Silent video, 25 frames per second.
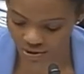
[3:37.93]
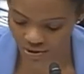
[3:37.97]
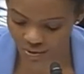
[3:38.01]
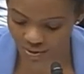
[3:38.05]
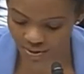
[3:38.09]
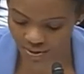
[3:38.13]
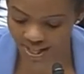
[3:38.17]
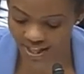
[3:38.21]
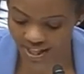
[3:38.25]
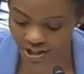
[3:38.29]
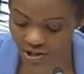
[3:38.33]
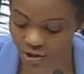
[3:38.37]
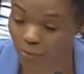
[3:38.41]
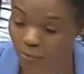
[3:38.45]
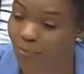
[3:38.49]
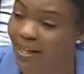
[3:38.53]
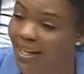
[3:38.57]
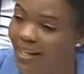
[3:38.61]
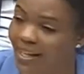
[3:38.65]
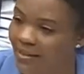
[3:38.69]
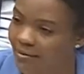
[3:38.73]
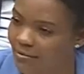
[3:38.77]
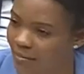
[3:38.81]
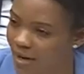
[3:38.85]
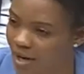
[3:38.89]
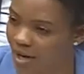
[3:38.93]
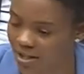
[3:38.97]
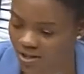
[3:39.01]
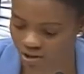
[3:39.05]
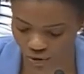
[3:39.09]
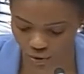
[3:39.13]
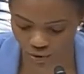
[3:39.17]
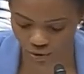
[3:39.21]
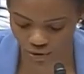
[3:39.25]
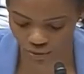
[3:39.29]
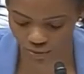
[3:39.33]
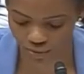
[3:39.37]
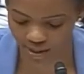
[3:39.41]
to censor me on
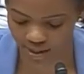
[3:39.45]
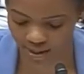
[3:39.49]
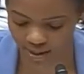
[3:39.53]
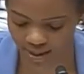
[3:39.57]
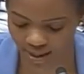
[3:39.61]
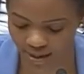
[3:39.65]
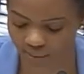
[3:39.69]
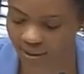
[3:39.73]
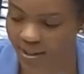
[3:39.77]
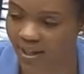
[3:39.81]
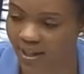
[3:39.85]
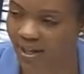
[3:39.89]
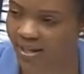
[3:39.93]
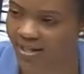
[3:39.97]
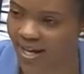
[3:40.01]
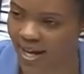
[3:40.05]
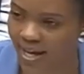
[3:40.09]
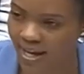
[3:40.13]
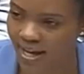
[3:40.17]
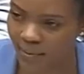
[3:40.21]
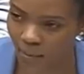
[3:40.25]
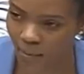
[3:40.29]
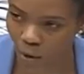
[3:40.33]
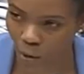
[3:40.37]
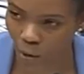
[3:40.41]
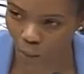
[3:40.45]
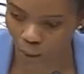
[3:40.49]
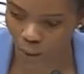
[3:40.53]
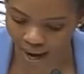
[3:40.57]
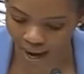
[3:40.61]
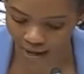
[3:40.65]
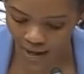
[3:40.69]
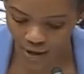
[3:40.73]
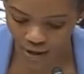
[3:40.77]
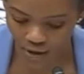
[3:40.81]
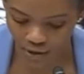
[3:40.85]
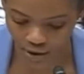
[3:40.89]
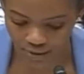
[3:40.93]
social media because I am
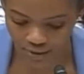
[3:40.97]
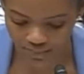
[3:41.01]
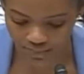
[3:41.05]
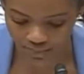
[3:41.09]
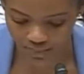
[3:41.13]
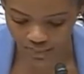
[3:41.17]
radical.